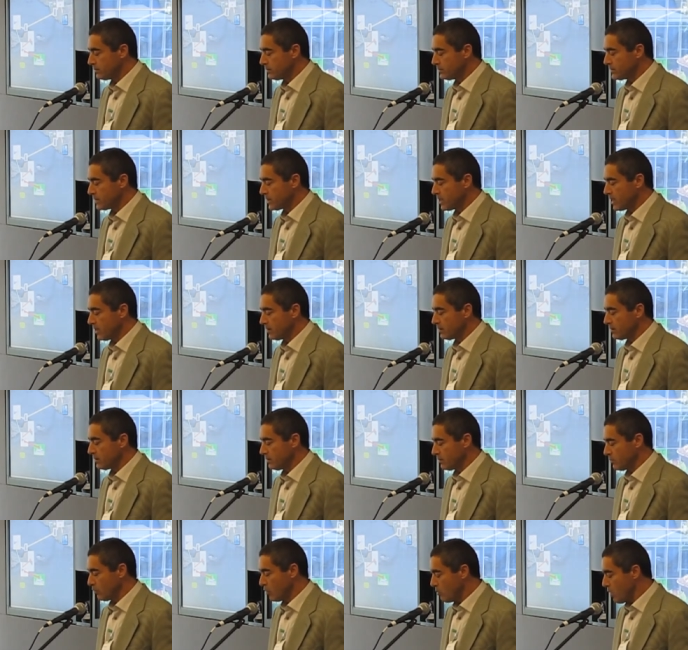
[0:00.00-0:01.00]
To get
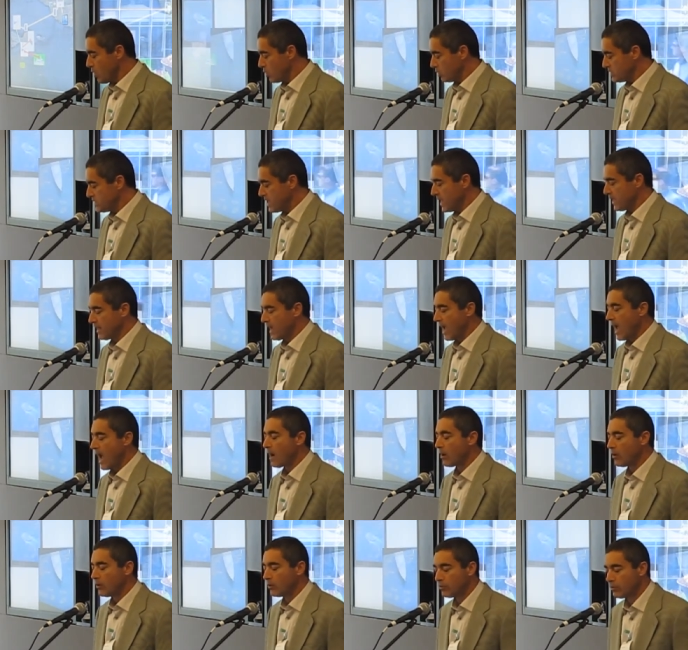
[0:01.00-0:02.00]
remote data
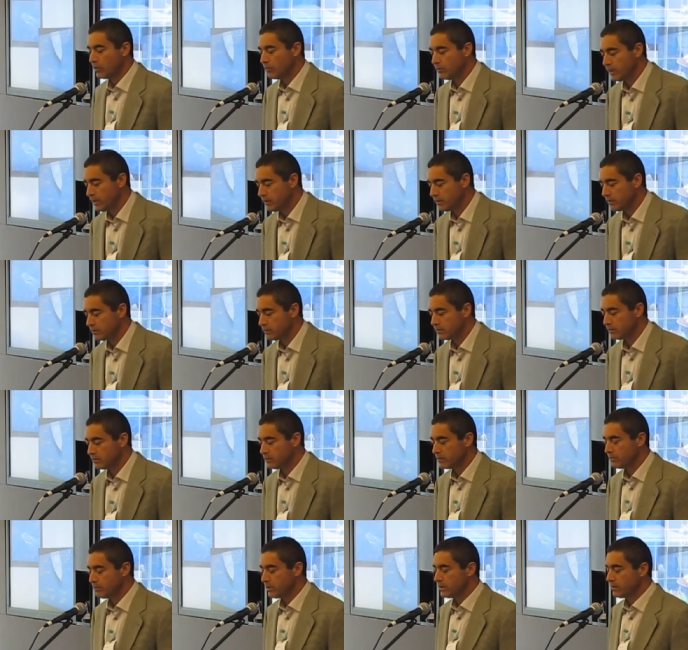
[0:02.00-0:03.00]
out would be
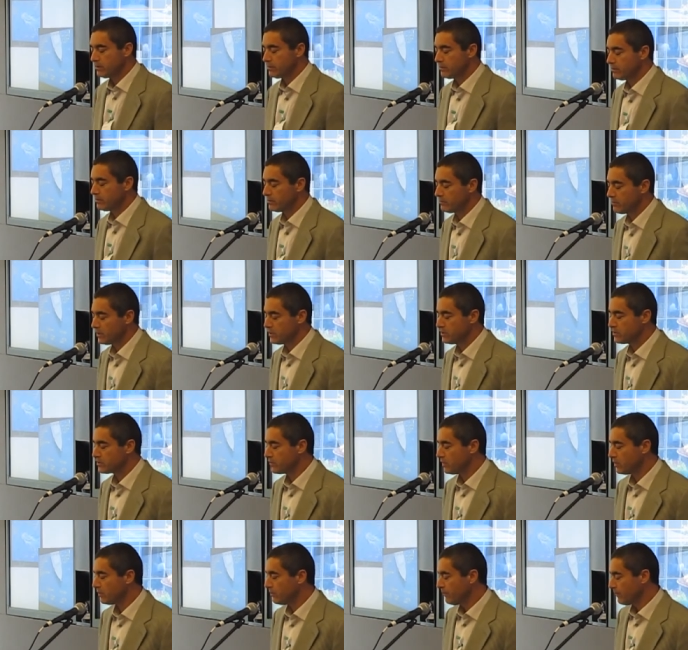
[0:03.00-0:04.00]
very
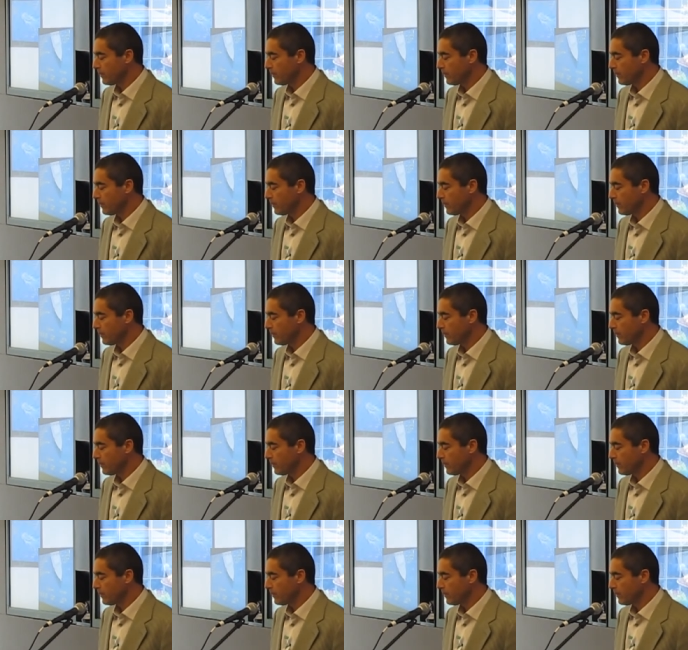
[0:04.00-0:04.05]
useful.